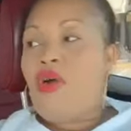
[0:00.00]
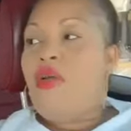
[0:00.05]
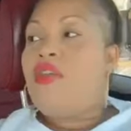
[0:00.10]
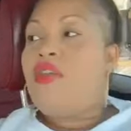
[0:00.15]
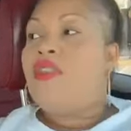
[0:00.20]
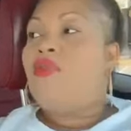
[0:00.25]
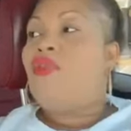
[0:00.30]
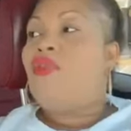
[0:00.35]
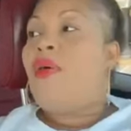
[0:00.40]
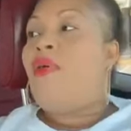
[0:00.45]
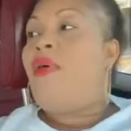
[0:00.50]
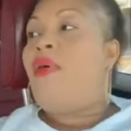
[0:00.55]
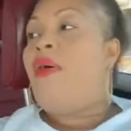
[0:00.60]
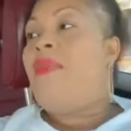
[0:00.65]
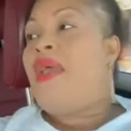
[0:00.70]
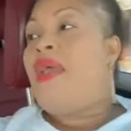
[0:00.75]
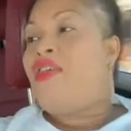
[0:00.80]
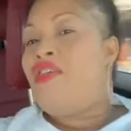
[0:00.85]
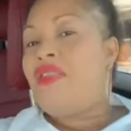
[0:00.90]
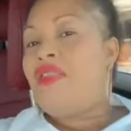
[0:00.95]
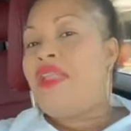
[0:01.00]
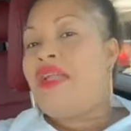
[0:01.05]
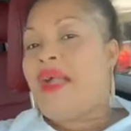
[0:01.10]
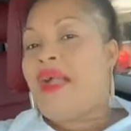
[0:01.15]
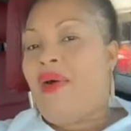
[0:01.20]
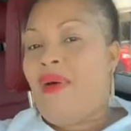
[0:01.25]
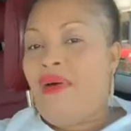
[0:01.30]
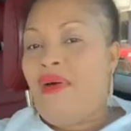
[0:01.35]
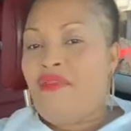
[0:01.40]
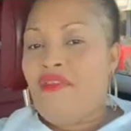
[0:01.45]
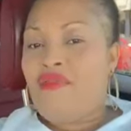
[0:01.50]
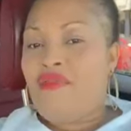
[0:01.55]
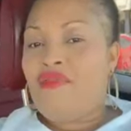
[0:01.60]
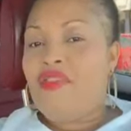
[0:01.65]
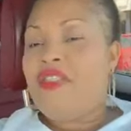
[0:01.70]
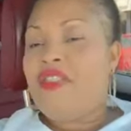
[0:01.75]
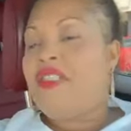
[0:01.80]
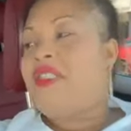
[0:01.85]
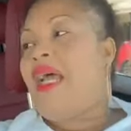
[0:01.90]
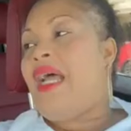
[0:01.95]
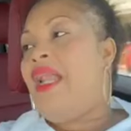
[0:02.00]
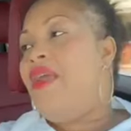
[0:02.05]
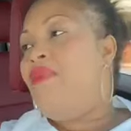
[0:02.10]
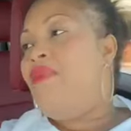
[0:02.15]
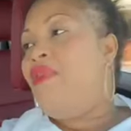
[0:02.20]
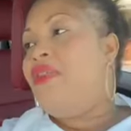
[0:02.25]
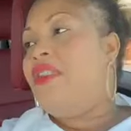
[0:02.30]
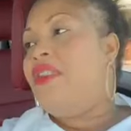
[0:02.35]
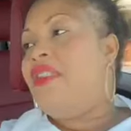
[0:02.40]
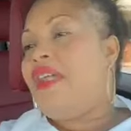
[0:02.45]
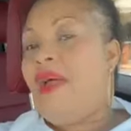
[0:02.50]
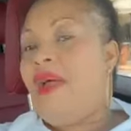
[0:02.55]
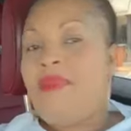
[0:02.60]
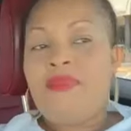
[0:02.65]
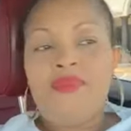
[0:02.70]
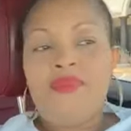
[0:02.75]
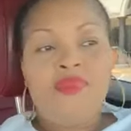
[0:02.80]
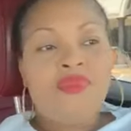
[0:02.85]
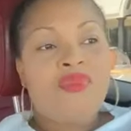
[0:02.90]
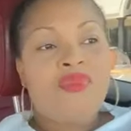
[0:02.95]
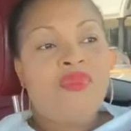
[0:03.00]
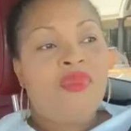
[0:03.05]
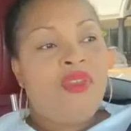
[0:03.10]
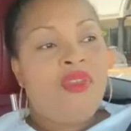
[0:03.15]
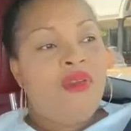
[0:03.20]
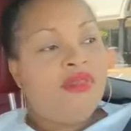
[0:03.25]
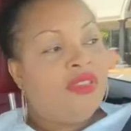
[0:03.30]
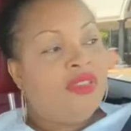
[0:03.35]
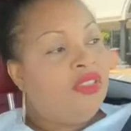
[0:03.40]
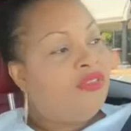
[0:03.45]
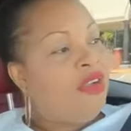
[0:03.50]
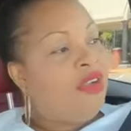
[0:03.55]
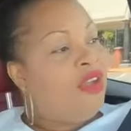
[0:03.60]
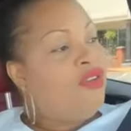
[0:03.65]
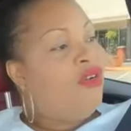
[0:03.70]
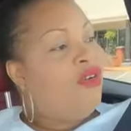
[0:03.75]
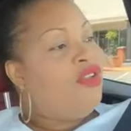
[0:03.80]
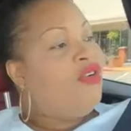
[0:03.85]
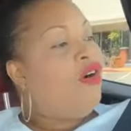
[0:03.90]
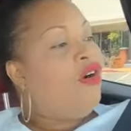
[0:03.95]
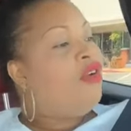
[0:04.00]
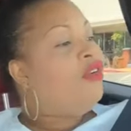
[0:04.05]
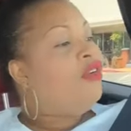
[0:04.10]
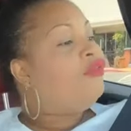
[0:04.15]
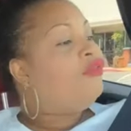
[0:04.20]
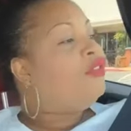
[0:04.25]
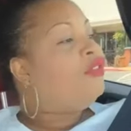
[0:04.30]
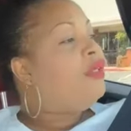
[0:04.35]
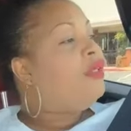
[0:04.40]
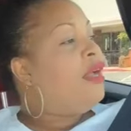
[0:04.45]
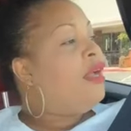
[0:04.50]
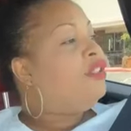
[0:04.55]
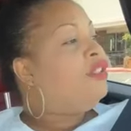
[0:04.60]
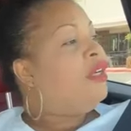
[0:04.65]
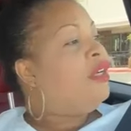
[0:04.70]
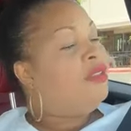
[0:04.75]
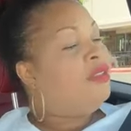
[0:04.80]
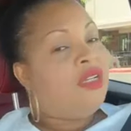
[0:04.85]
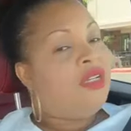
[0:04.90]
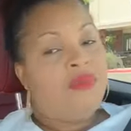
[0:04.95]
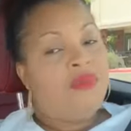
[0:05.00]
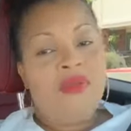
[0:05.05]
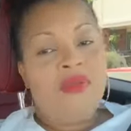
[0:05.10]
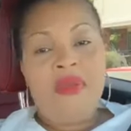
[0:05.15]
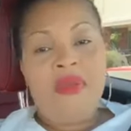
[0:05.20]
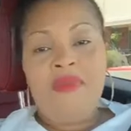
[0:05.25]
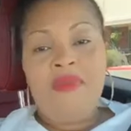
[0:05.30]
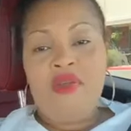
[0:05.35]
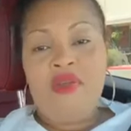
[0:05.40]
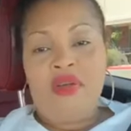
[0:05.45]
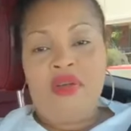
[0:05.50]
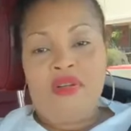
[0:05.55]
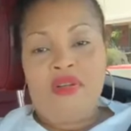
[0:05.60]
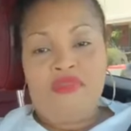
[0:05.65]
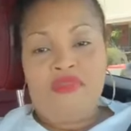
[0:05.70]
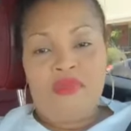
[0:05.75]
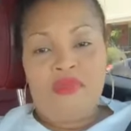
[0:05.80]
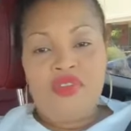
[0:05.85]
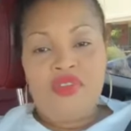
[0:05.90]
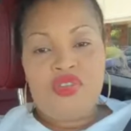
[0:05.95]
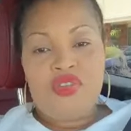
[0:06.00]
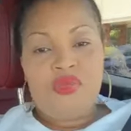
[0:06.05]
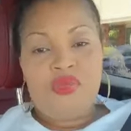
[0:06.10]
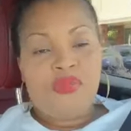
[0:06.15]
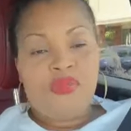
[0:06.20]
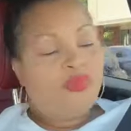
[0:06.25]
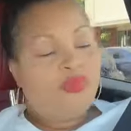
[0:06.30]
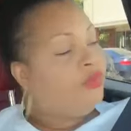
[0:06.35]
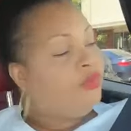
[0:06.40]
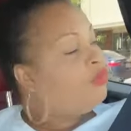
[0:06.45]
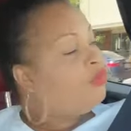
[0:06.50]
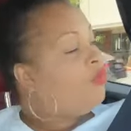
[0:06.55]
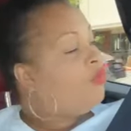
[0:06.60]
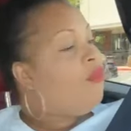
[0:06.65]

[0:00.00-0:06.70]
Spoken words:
So, what make you think I want fufu this early morning time? You If I know you order food, I should have said maybe order for me too.